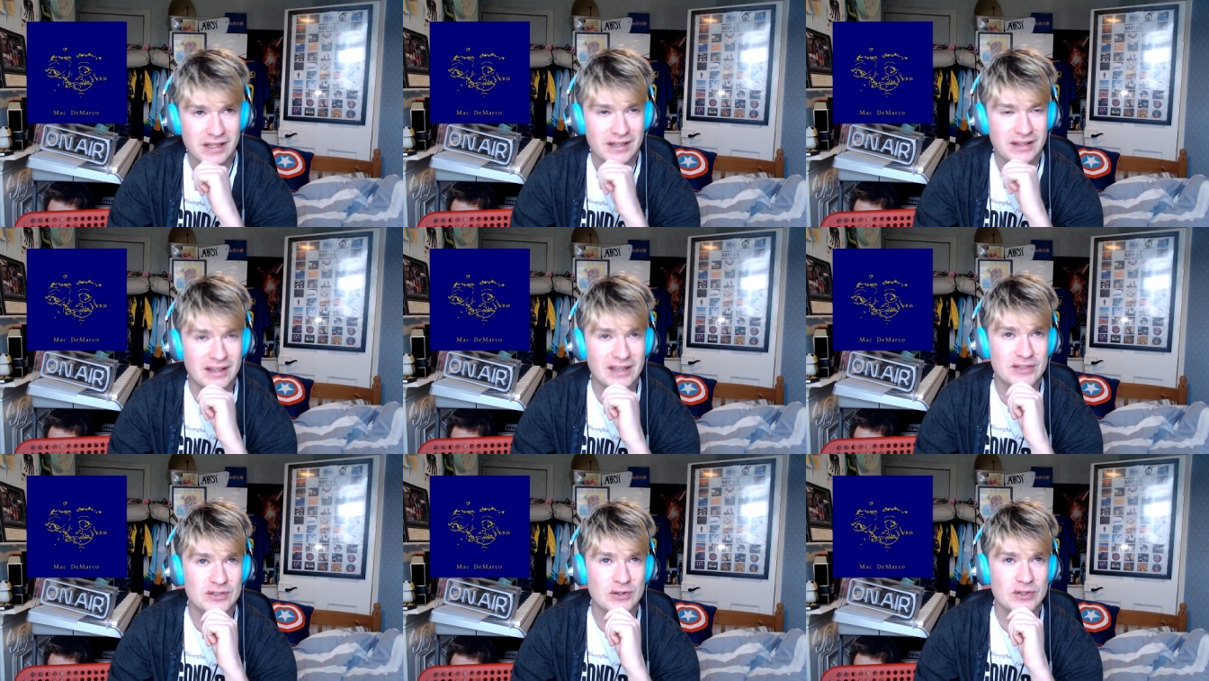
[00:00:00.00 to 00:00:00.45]

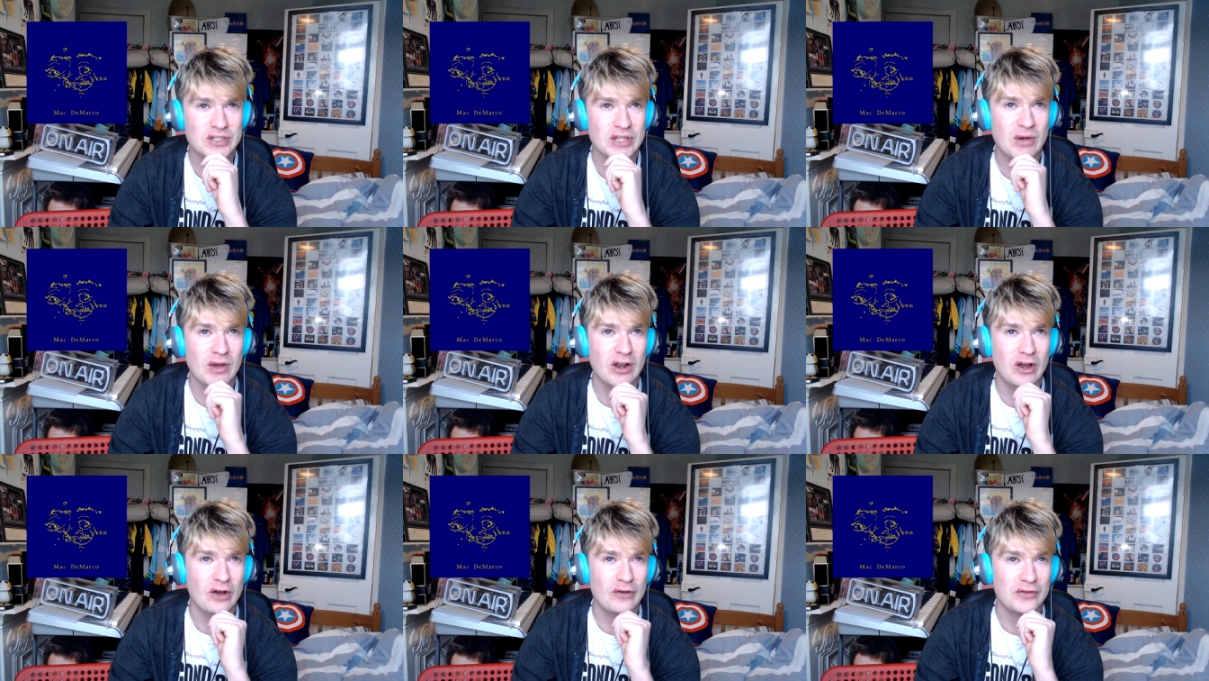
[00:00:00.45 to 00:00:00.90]
There's
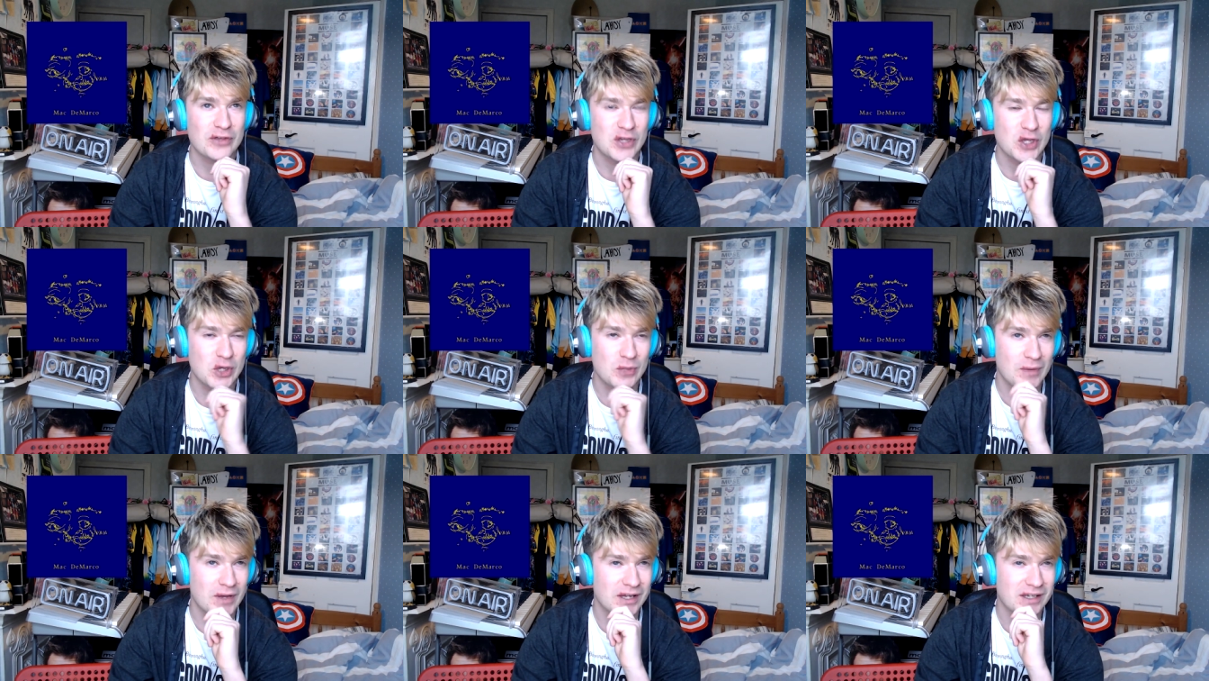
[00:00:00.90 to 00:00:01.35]
also a lot of
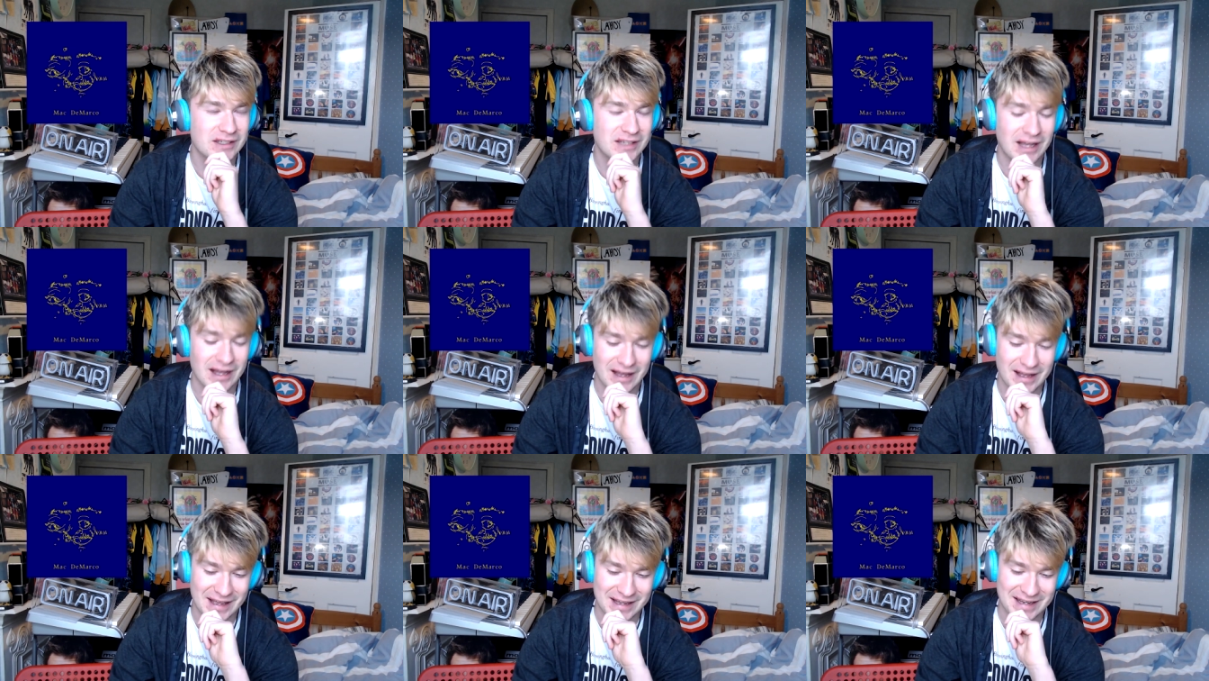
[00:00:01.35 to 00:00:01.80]
humour
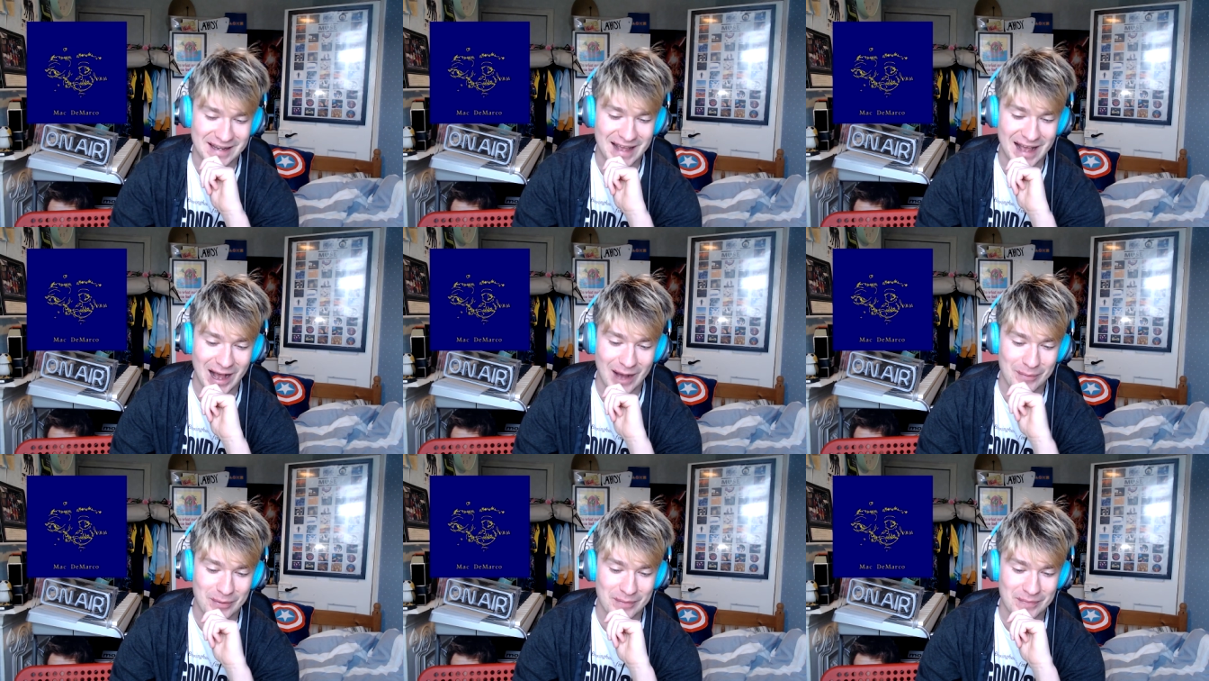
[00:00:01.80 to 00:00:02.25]
in the
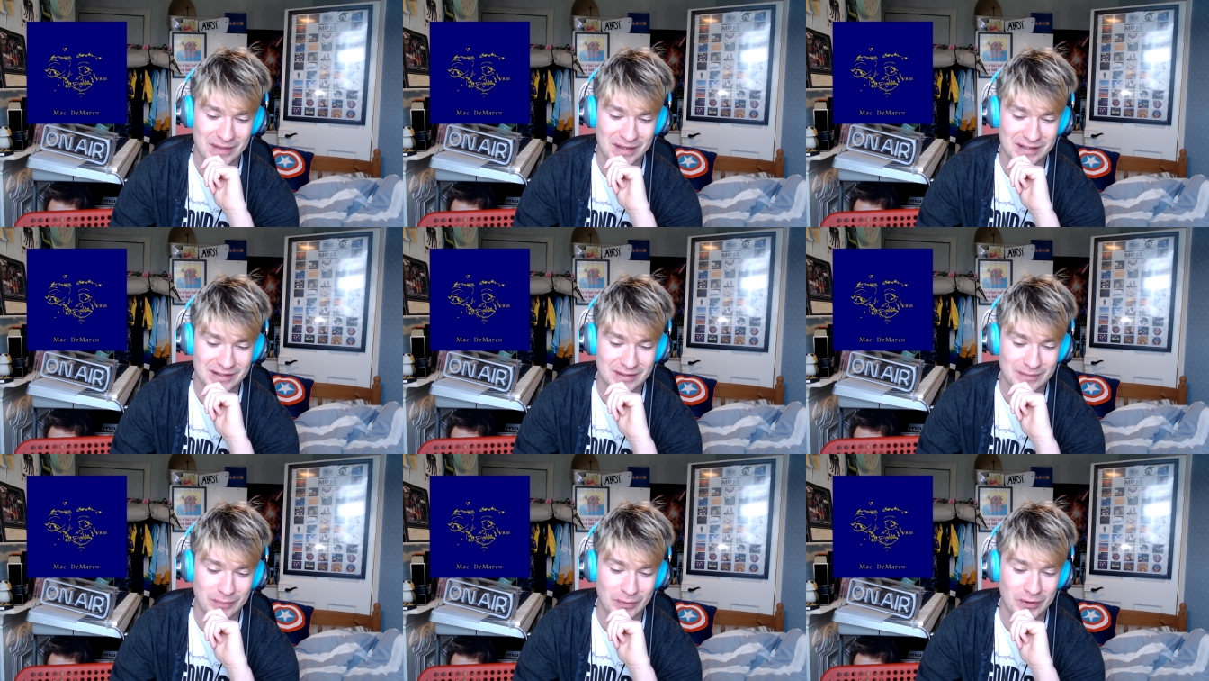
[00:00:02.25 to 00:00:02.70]
album, that
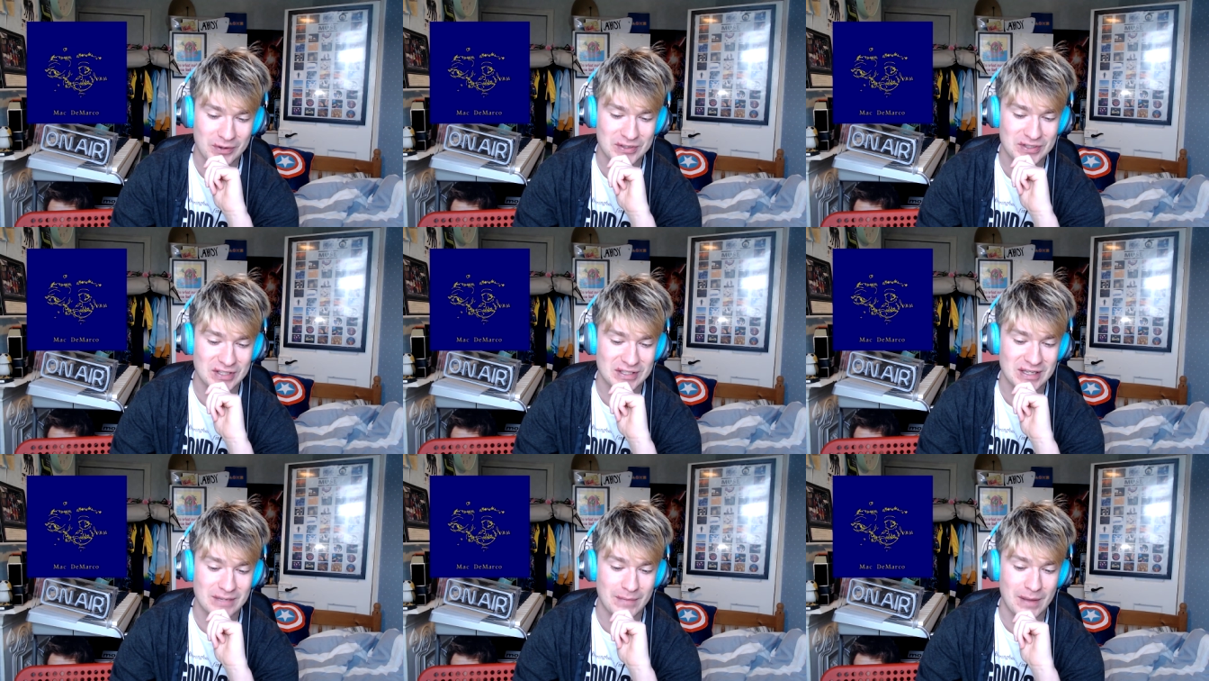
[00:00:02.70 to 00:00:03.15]
points
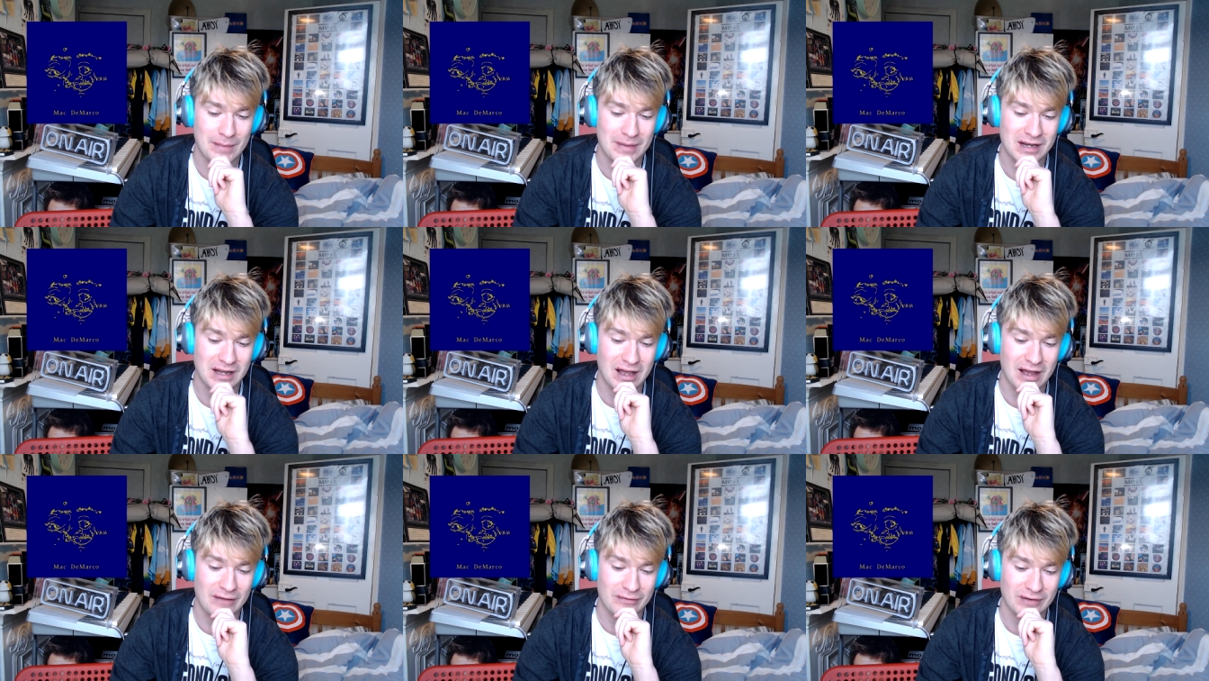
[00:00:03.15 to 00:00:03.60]
that did make me
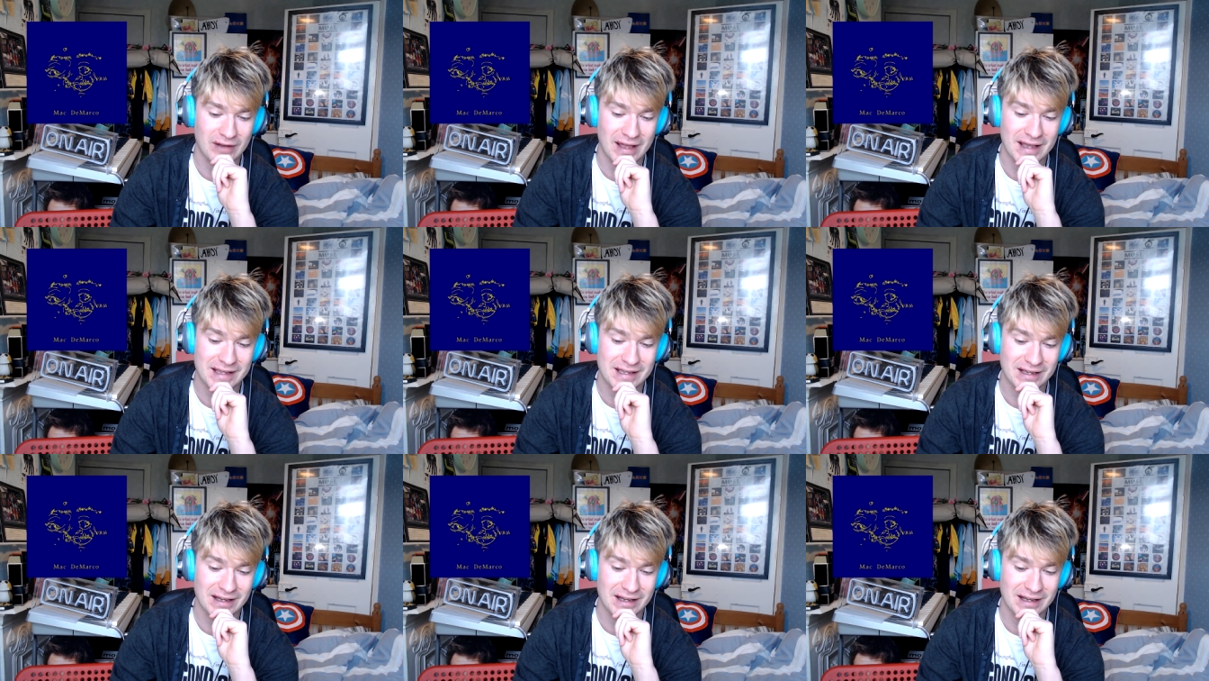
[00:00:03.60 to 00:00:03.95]
laugh, like